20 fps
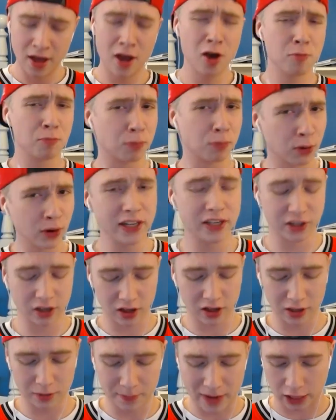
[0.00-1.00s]
Pretty
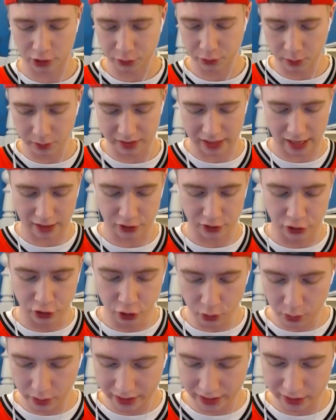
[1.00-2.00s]
solid match. What was that? 2
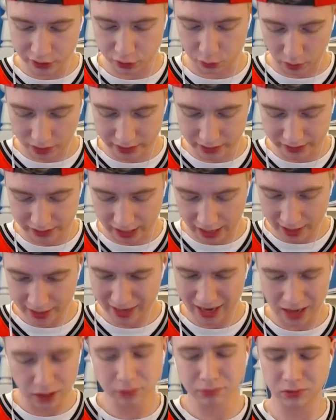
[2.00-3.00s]
wins, 1
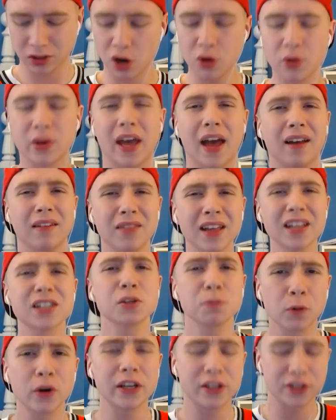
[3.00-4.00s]
tie? Oh yeah, that's a
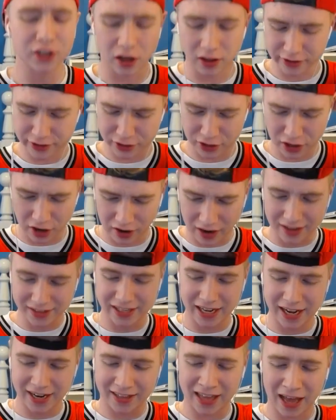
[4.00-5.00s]
pretty solid start. I'll
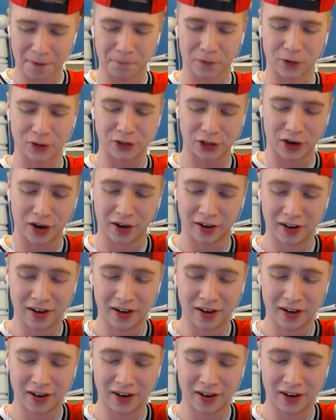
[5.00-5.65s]
take that for sure.